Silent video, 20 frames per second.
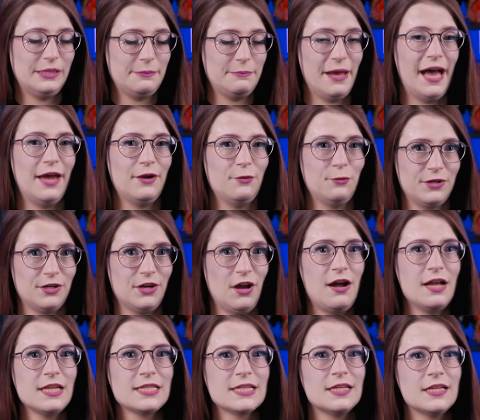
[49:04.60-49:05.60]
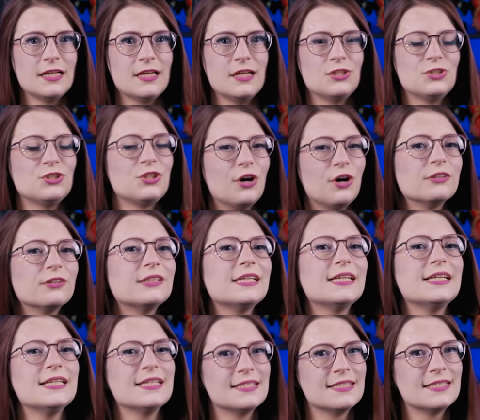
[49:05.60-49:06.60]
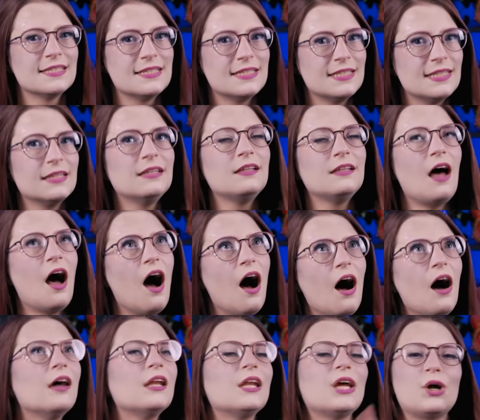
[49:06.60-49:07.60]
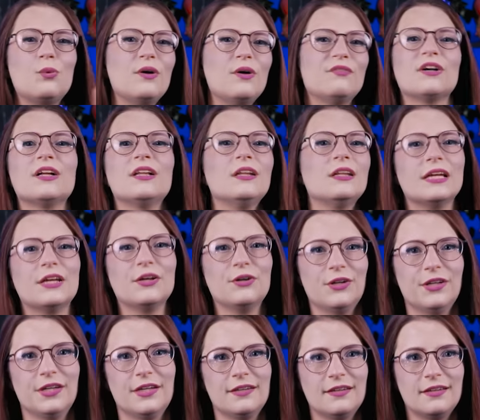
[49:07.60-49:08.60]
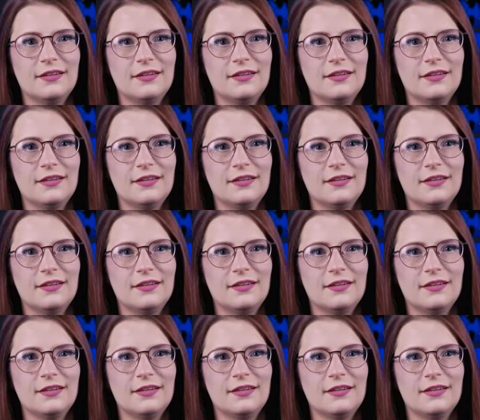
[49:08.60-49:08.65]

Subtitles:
bad or not, Charlie is still unequivocally good.